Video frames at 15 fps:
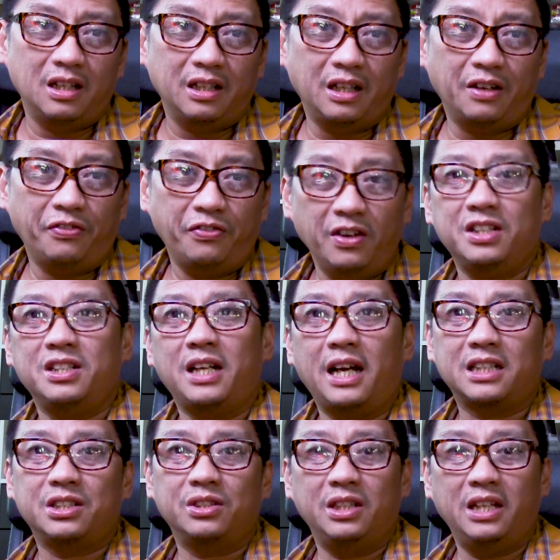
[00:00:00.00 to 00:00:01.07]
the fish
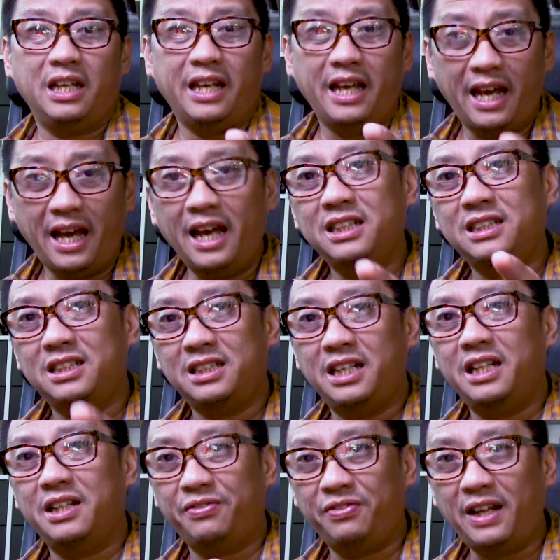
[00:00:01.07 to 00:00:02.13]
actually can
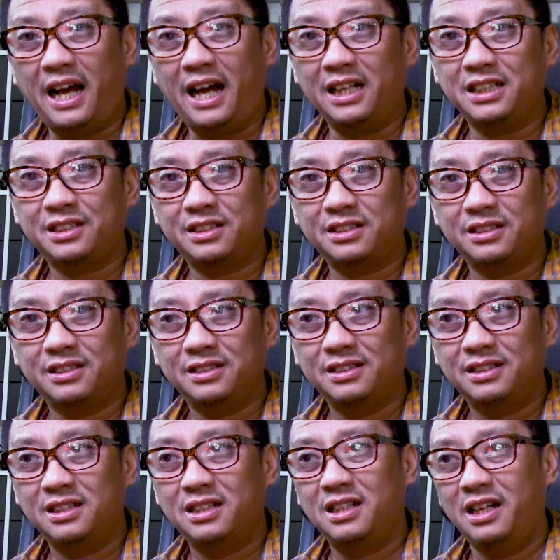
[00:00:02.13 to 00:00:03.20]
see the flash
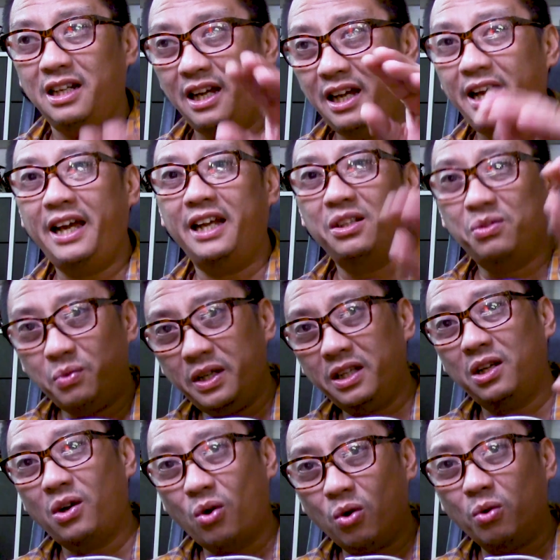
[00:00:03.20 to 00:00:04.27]
and
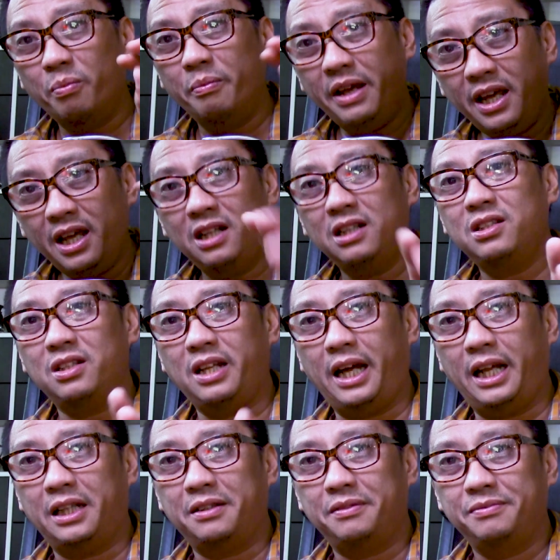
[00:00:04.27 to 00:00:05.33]
will home into
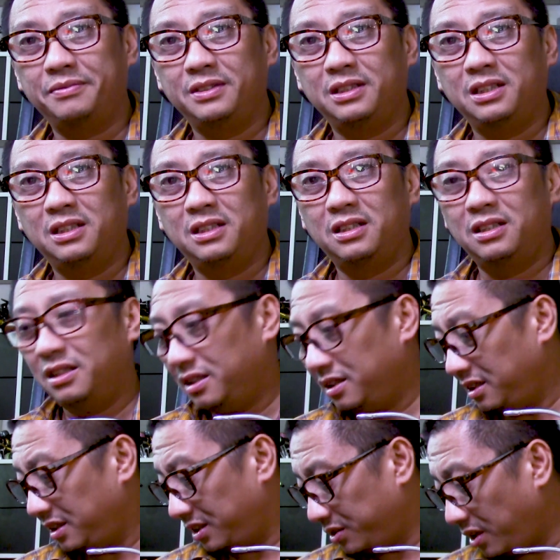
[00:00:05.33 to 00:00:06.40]
that.
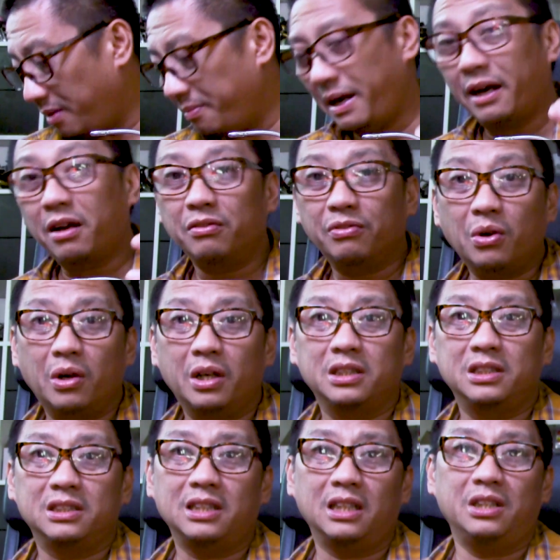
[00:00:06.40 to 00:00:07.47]
The drawback, of
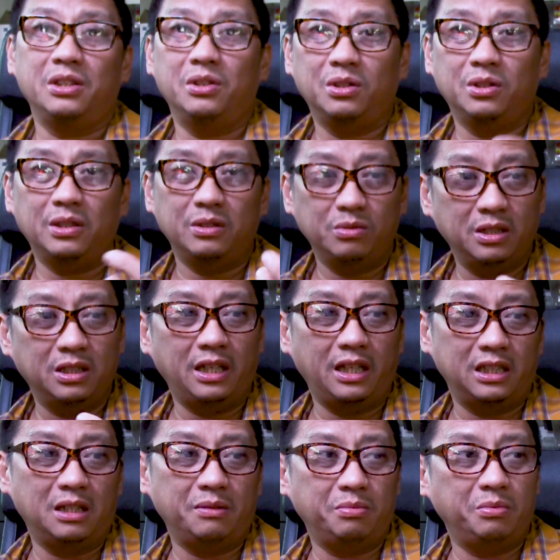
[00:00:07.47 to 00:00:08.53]
course, is that you will
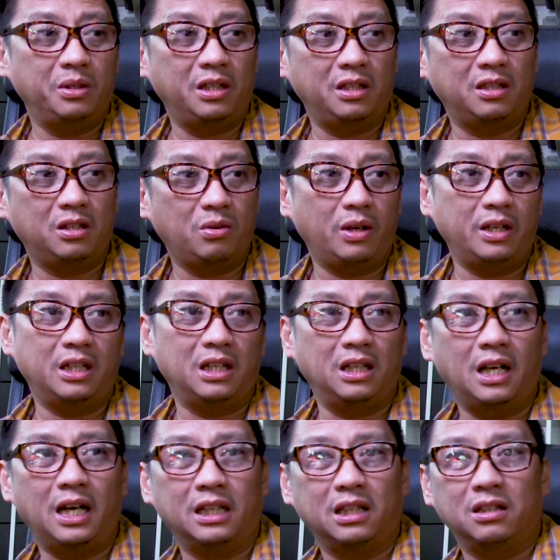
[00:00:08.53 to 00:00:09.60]
end up with quite a
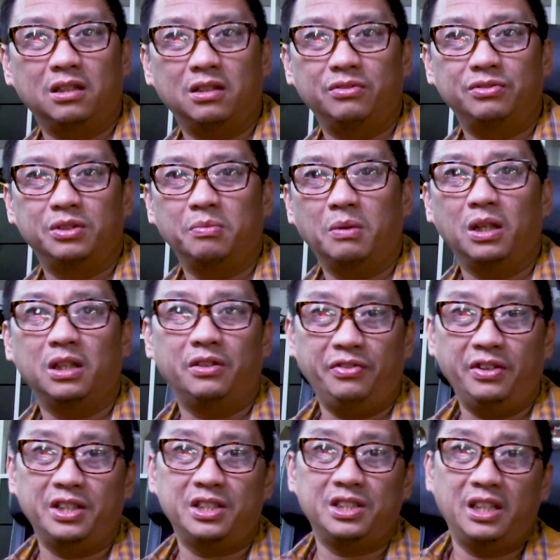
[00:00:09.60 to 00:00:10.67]
lot of smaller
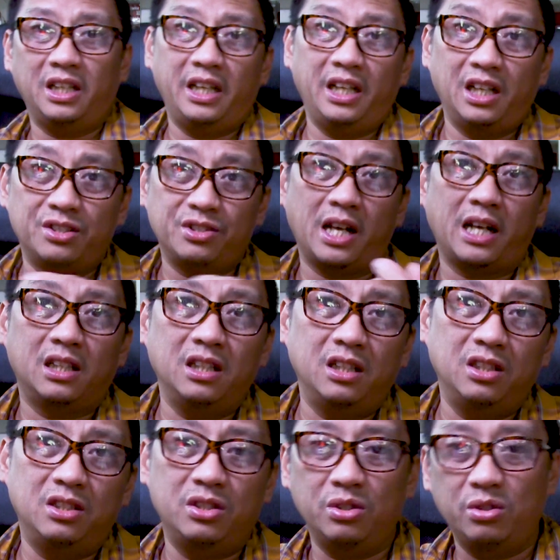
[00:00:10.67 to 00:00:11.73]
fish getting
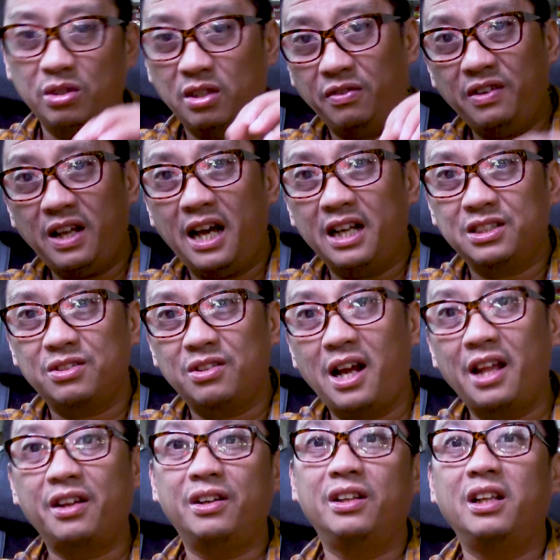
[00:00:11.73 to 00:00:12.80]
attracted to the flash
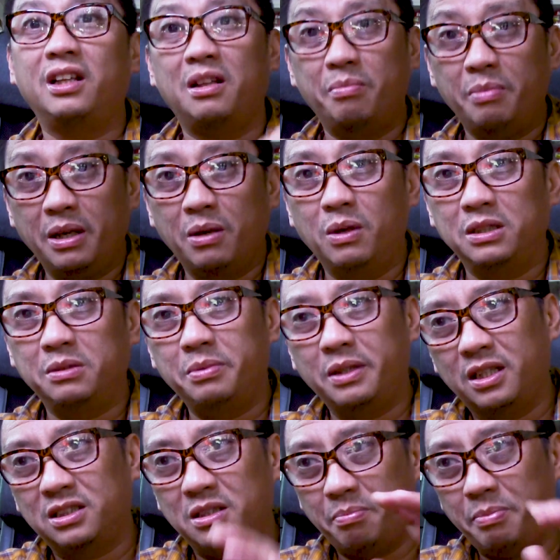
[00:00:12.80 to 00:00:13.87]
rather than the big ones
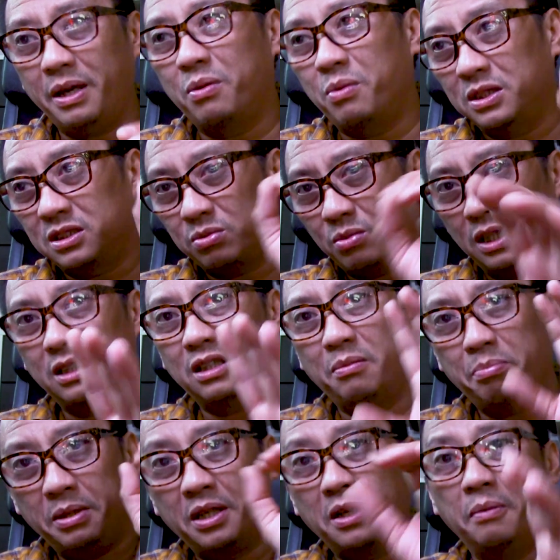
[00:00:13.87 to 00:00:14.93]
because the big ones want a
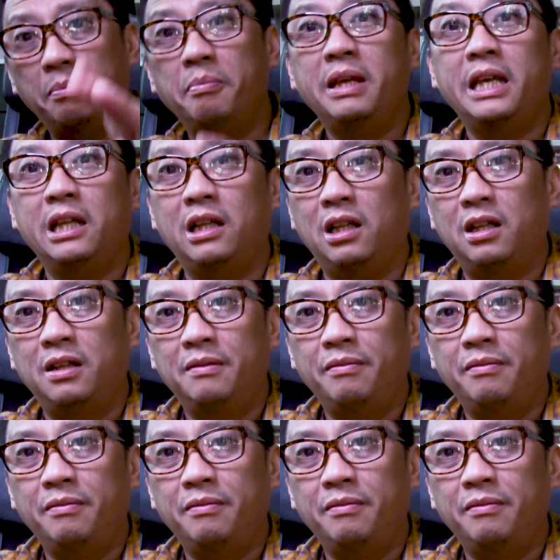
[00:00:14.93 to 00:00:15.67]
bigger meal.